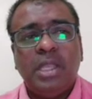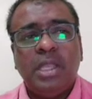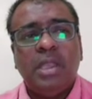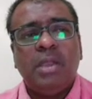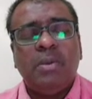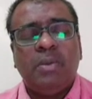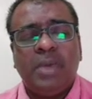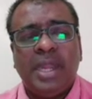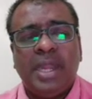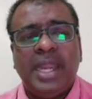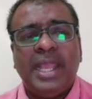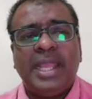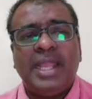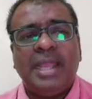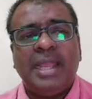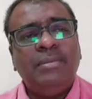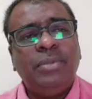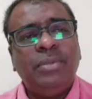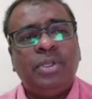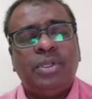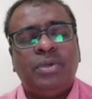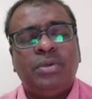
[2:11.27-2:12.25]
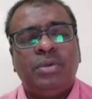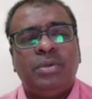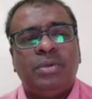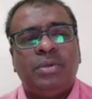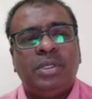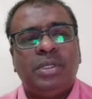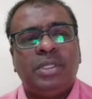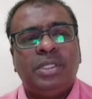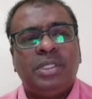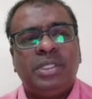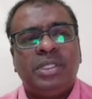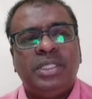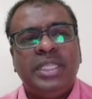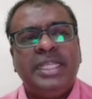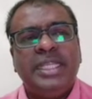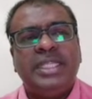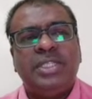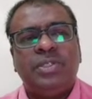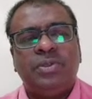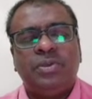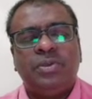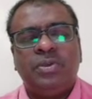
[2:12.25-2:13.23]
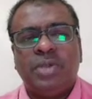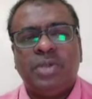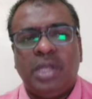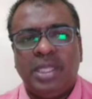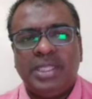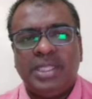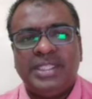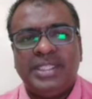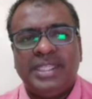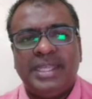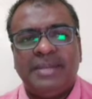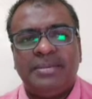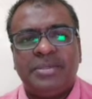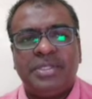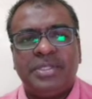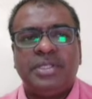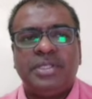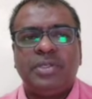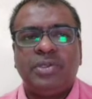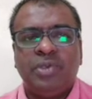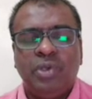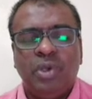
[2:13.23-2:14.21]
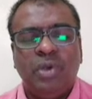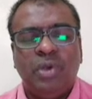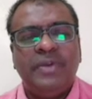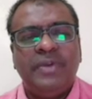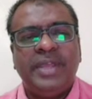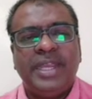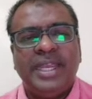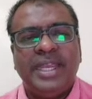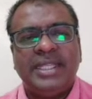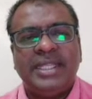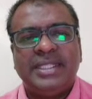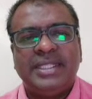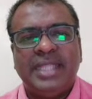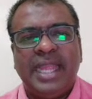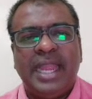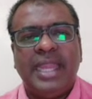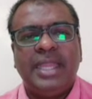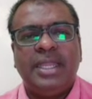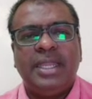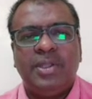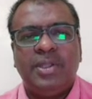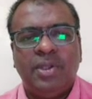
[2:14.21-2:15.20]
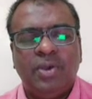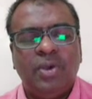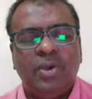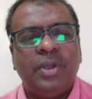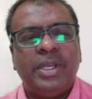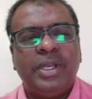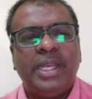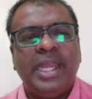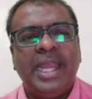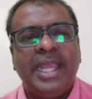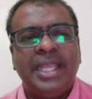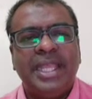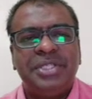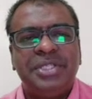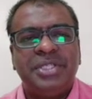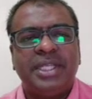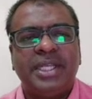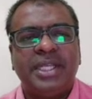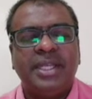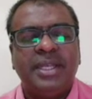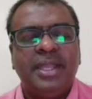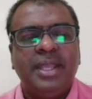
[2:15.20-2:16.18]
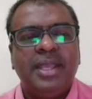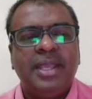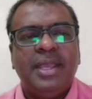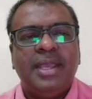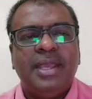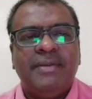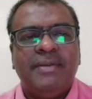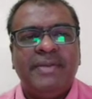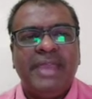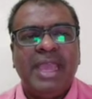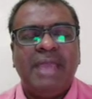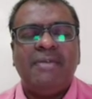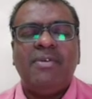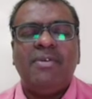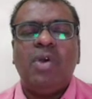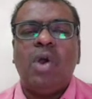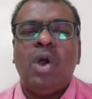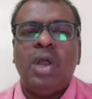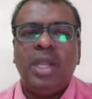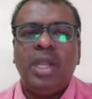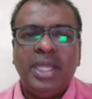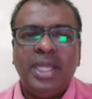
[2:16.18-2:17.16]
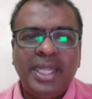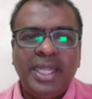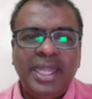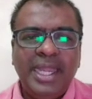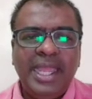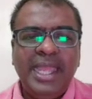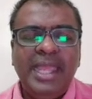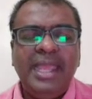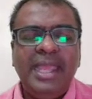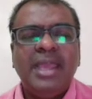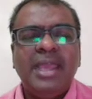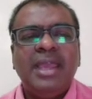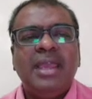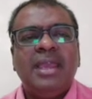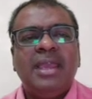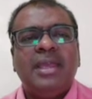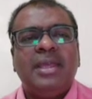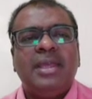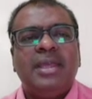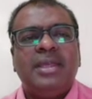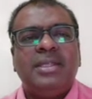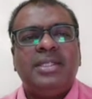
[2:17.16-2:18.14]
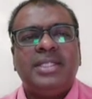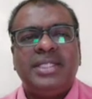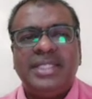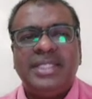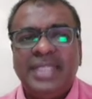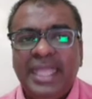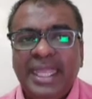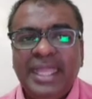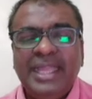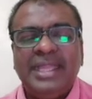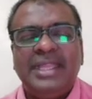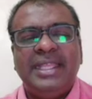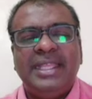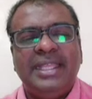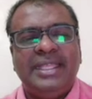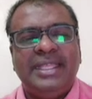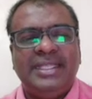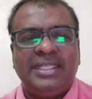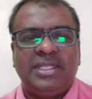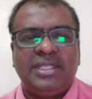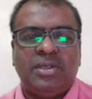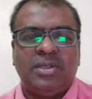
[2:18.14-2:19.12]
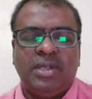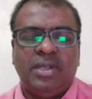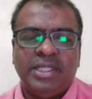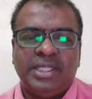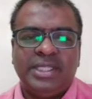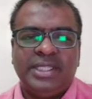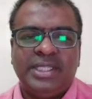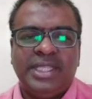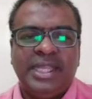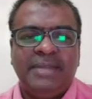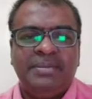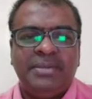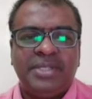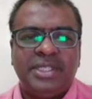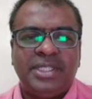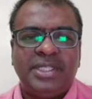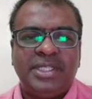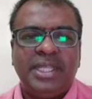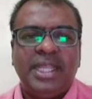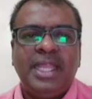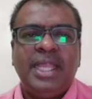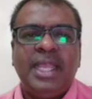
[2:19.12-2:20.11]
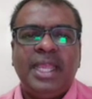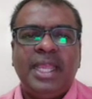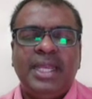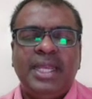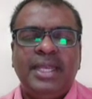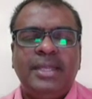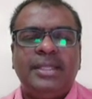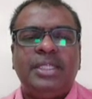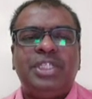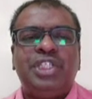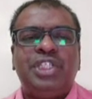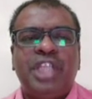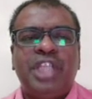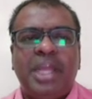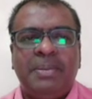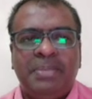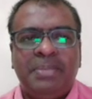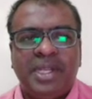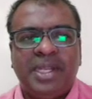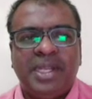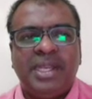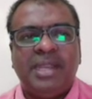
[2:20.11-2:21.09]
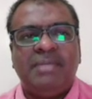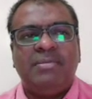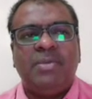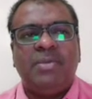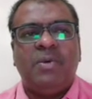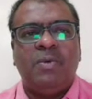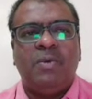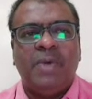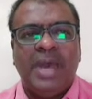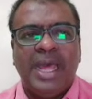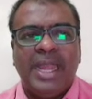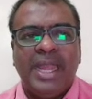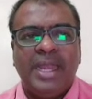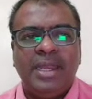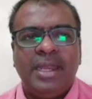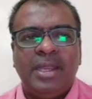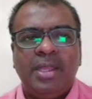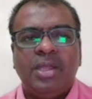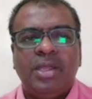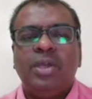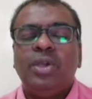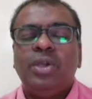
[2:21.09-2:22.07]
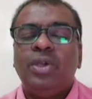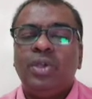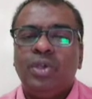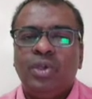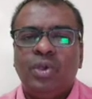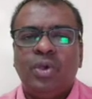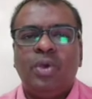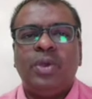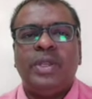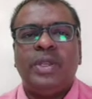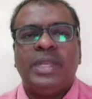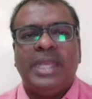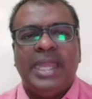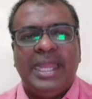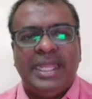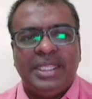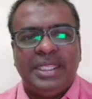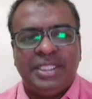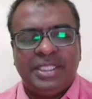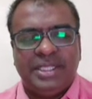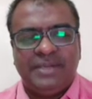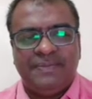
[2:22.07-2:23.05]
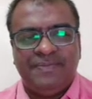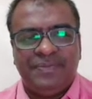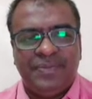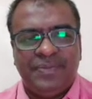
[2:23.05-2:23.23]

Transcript: When I come to these 2 concepts, covariance and correlation, we have already seen these concepts in chapter number 1, correlation.